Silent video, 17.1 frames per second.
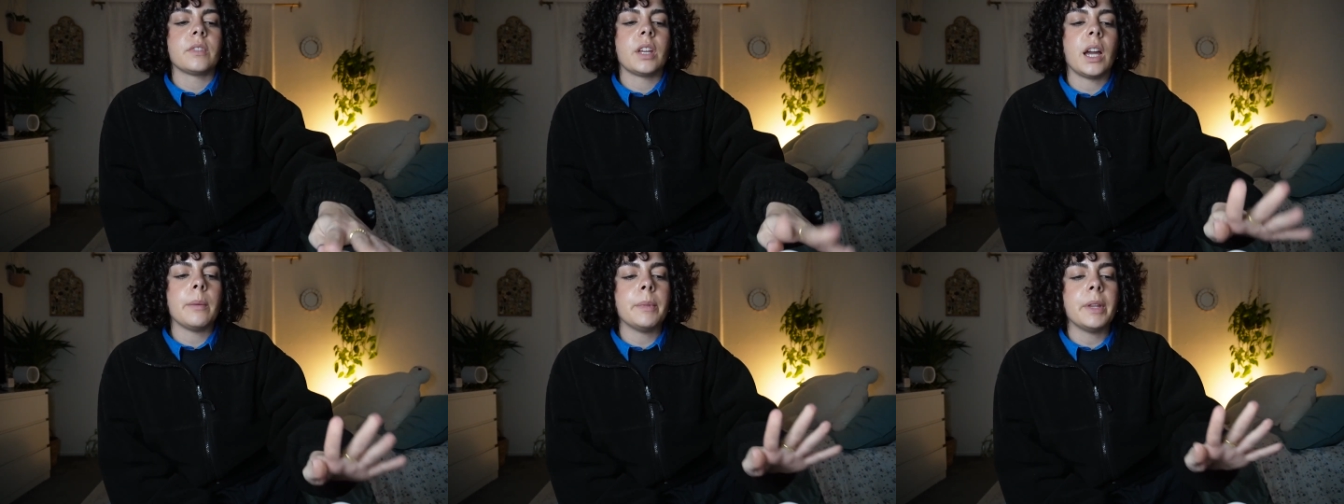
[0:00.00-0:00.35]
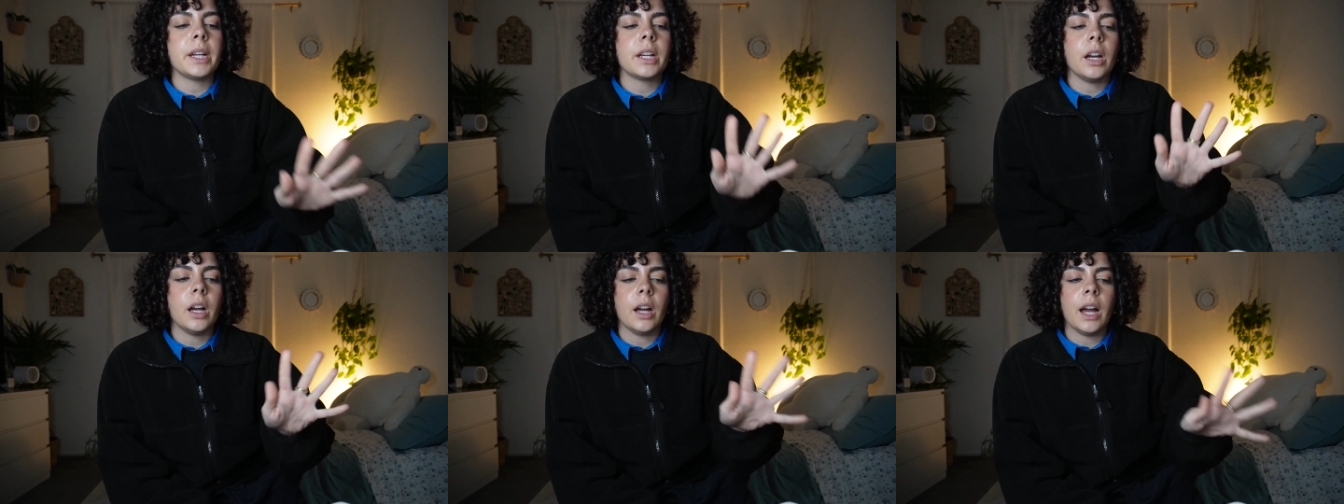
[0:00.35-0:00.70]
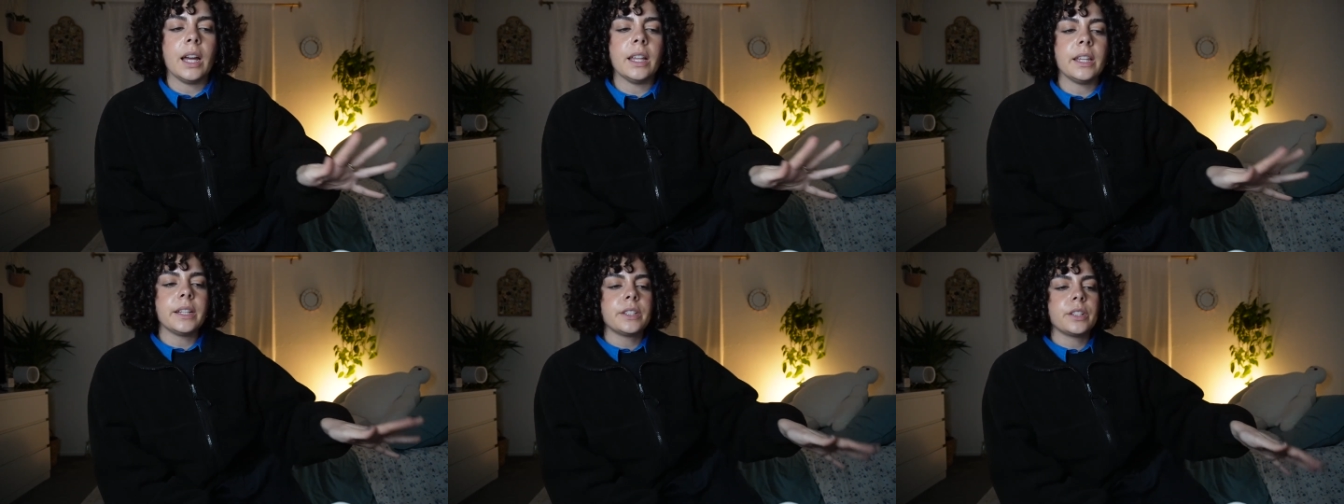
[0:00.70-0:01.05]
I'm like a,
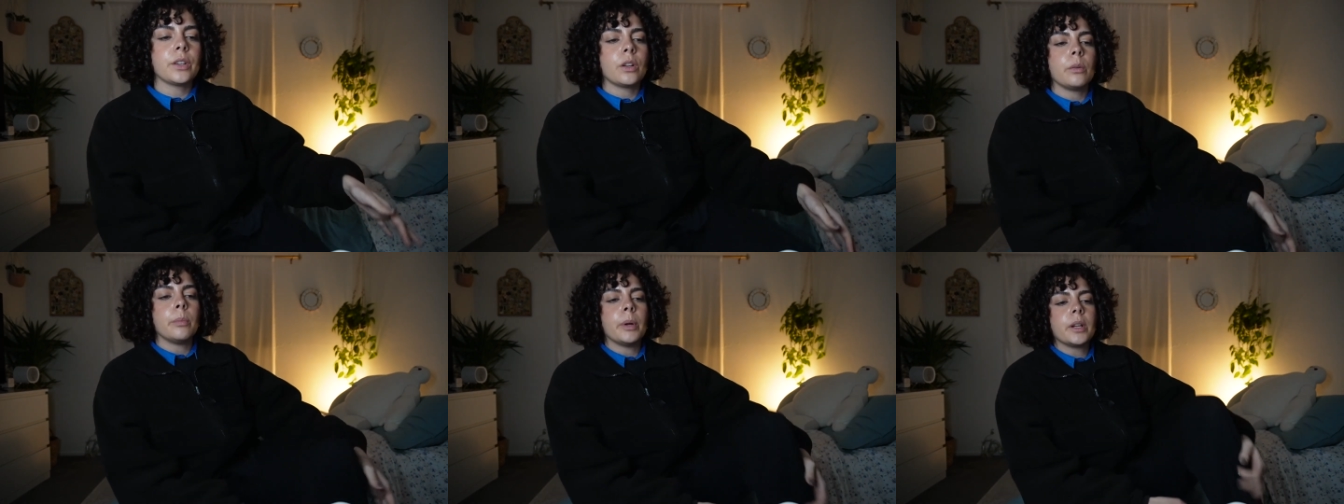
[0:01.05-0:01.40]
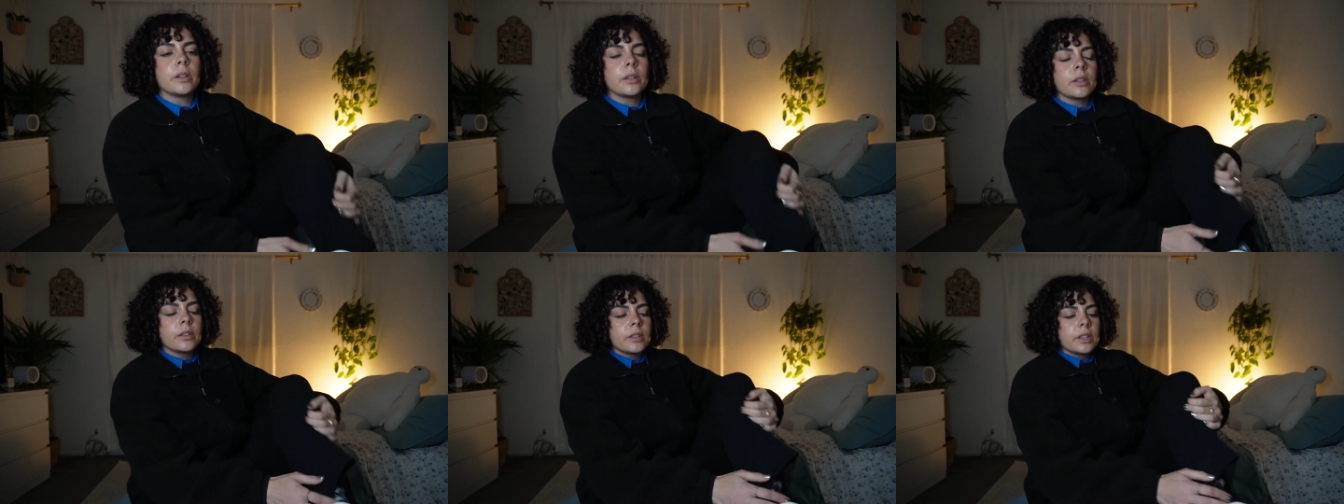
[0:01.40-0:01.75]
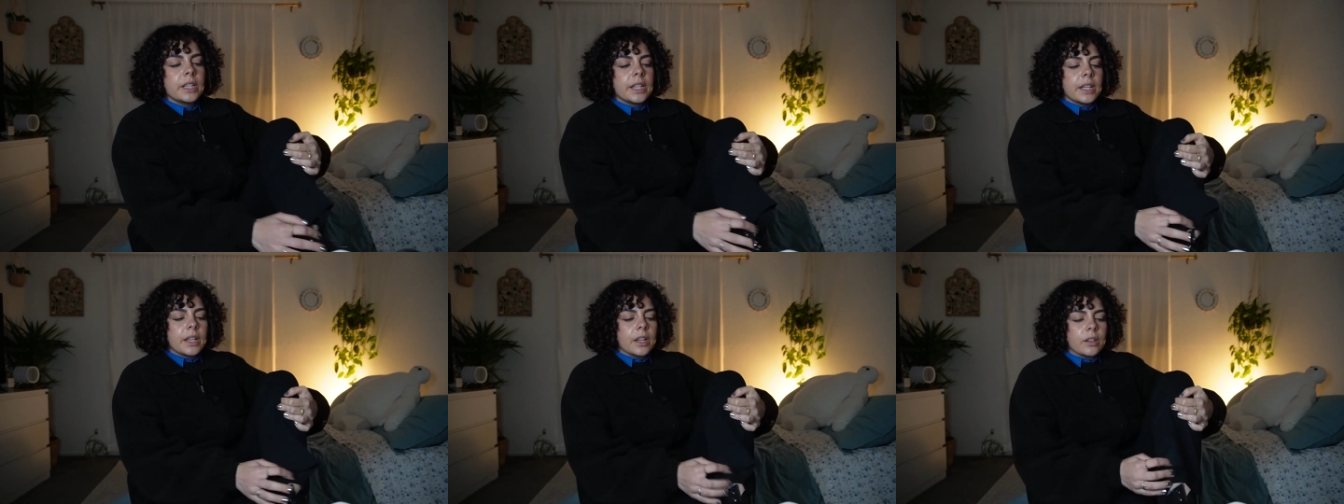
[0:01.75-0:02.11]
I like to go to bed
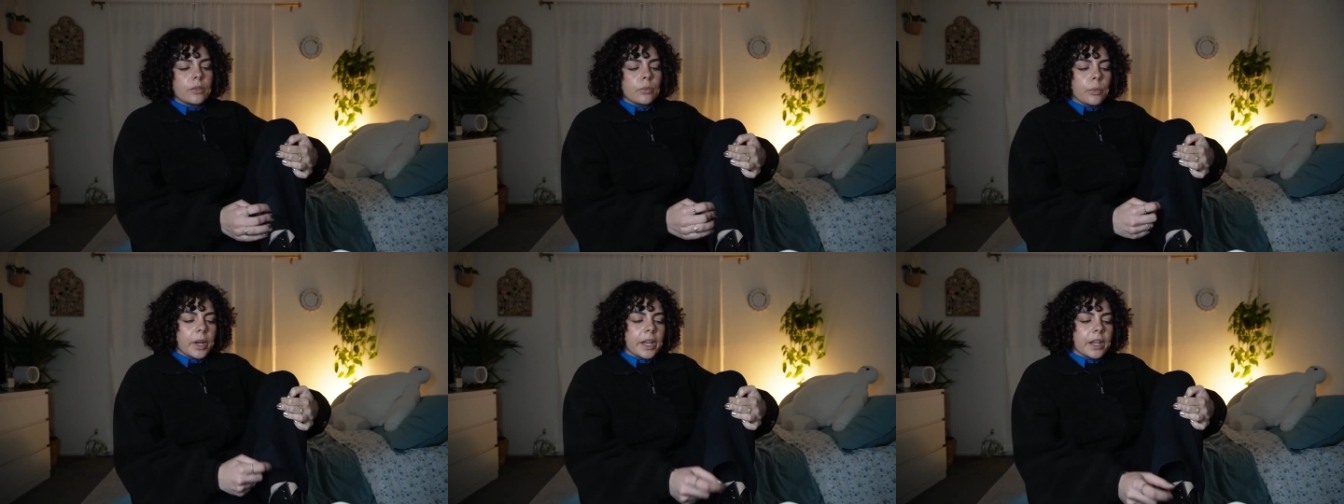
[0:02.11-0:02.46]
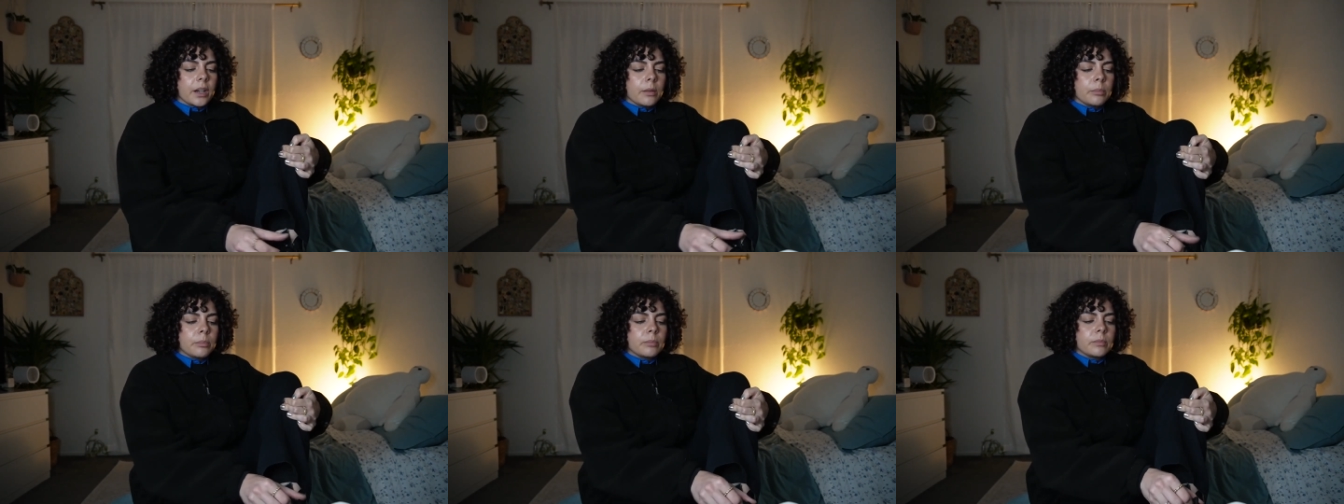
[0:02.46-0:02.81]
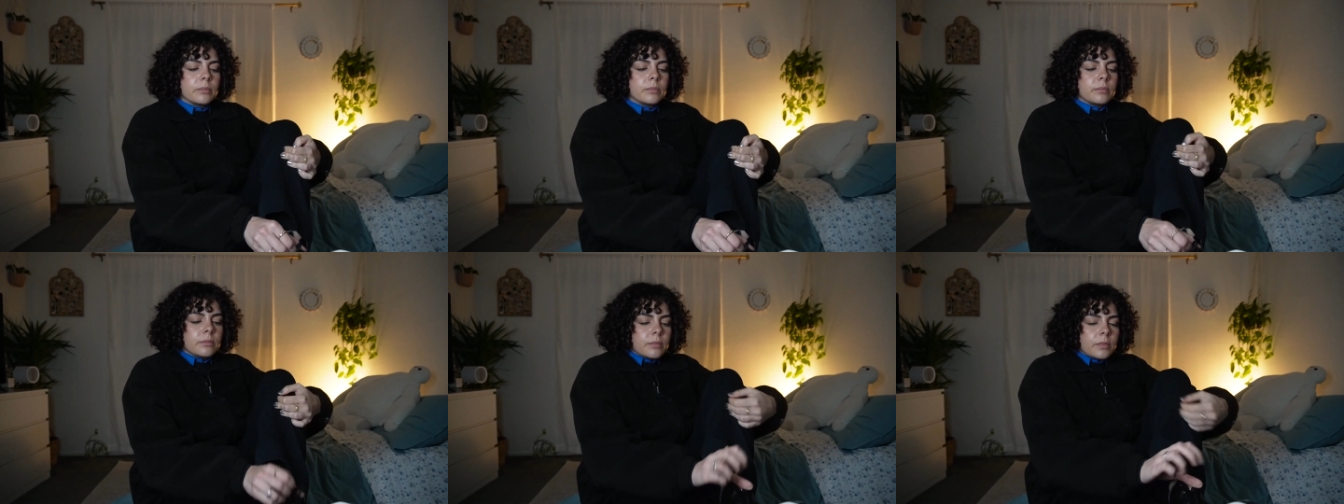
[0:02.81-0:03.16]
early and wake up
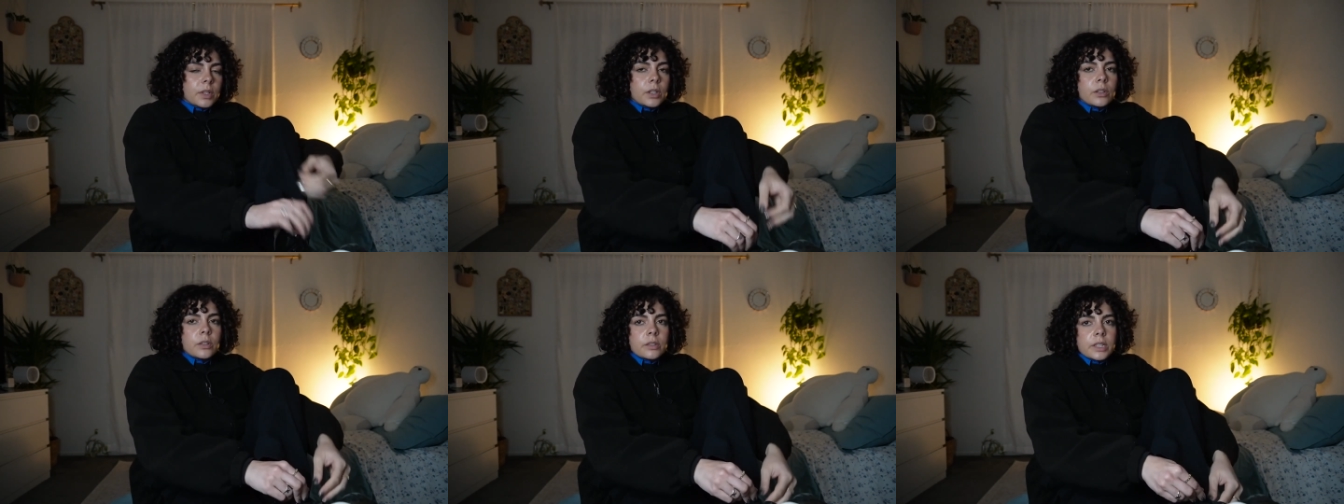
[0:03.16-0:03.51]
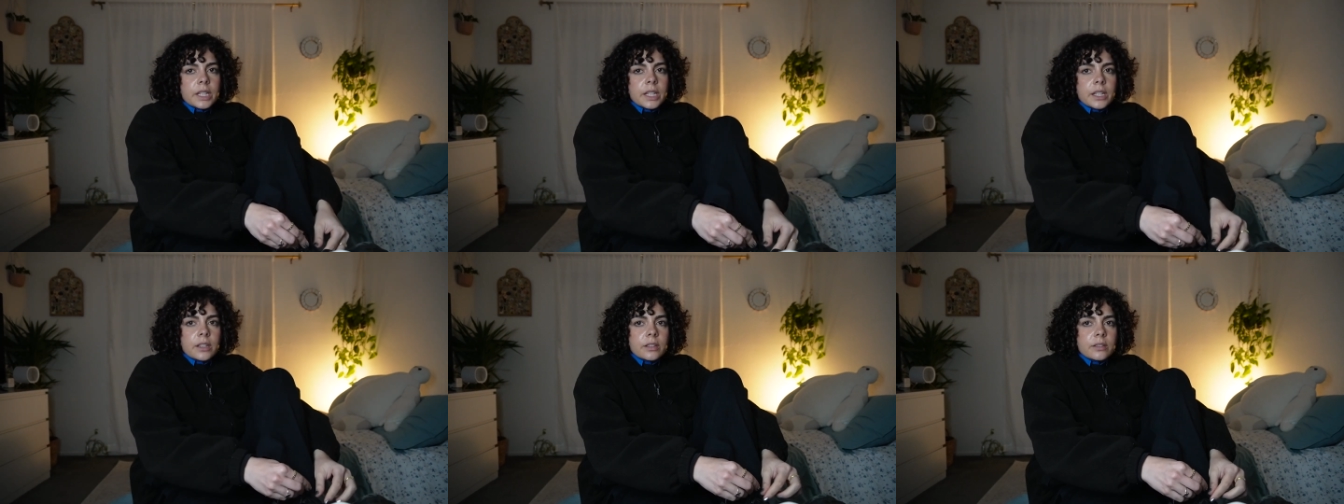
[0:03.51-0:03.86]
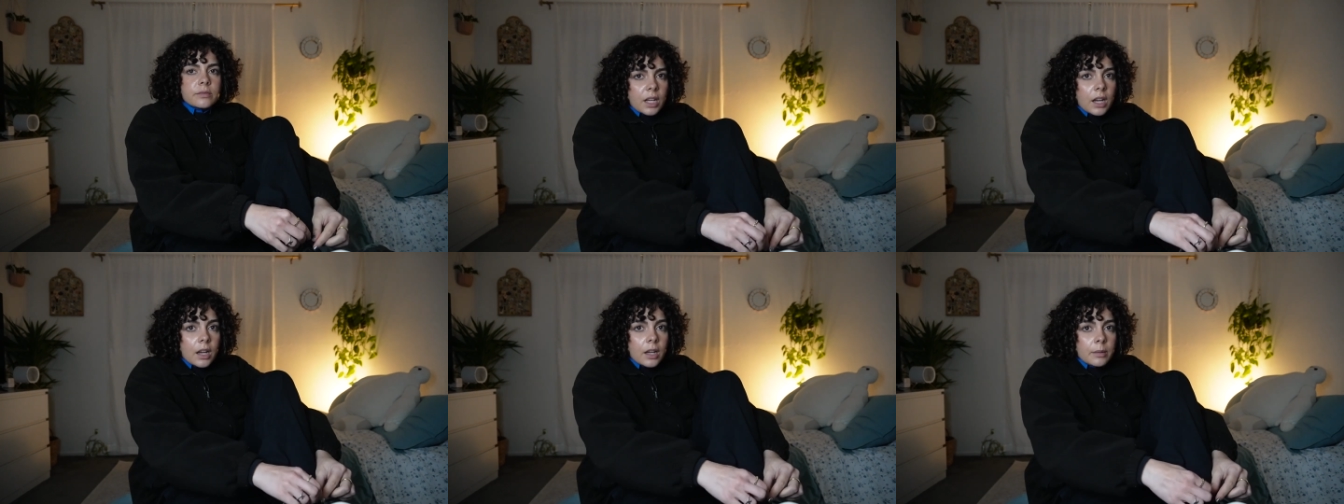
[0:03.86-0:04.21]
early.
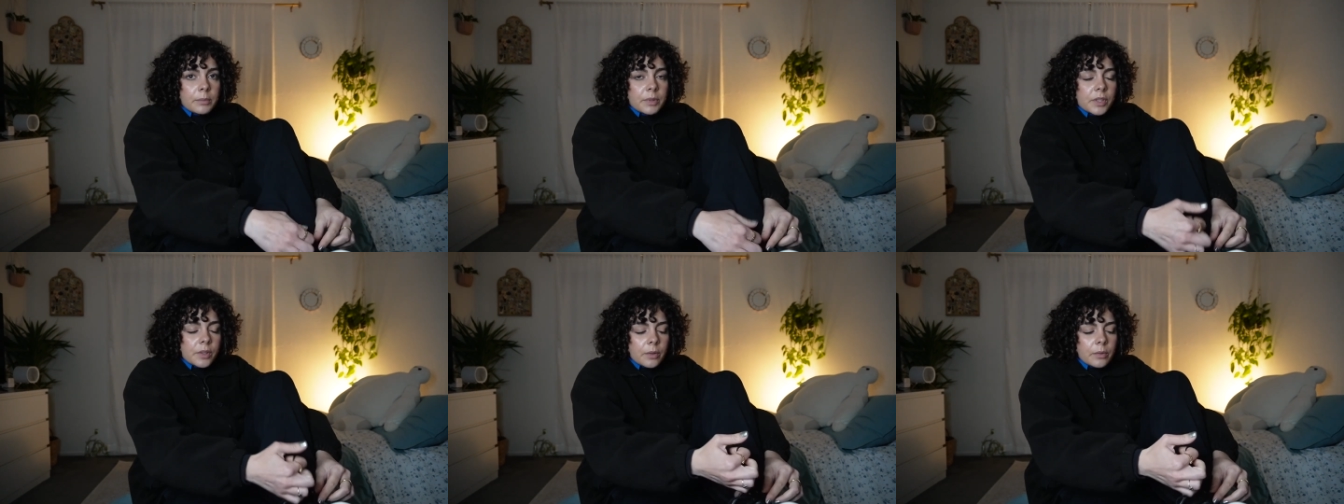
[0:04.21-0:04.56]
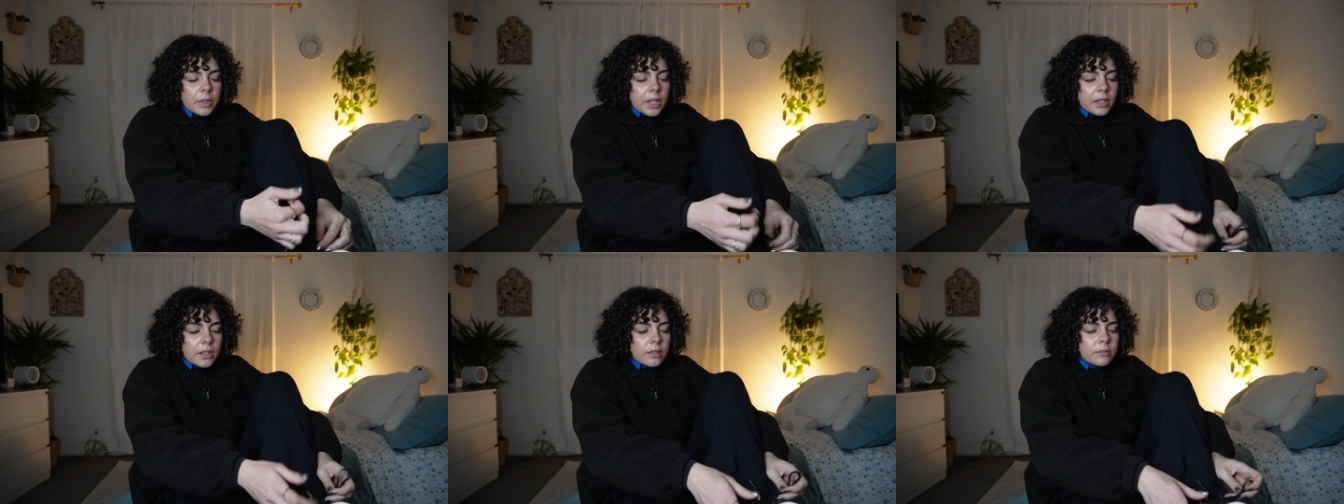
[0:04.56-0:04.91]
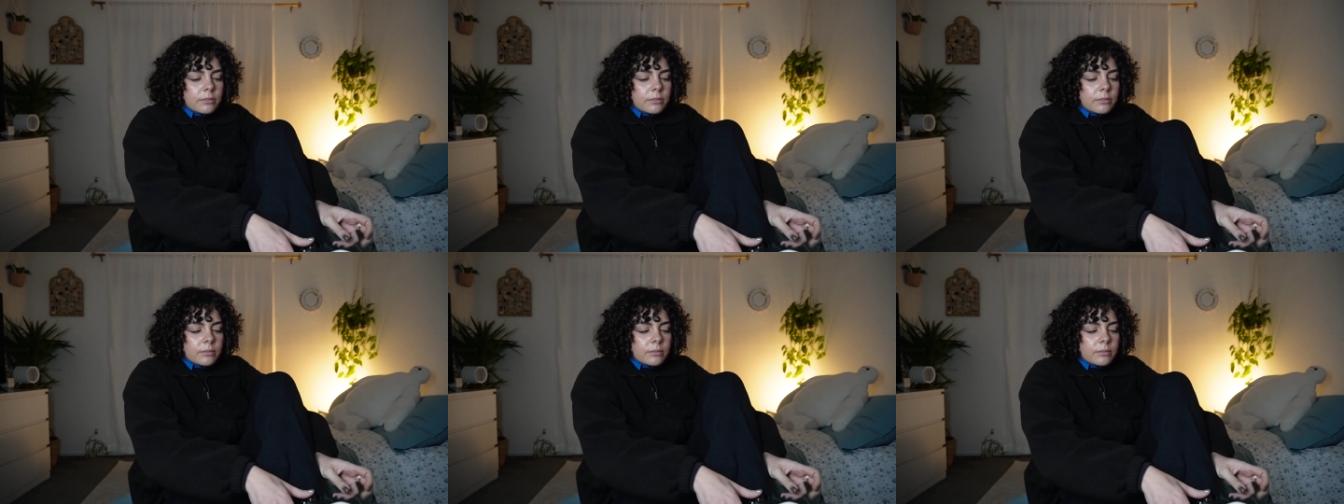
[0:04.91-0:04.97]
I'm so dead.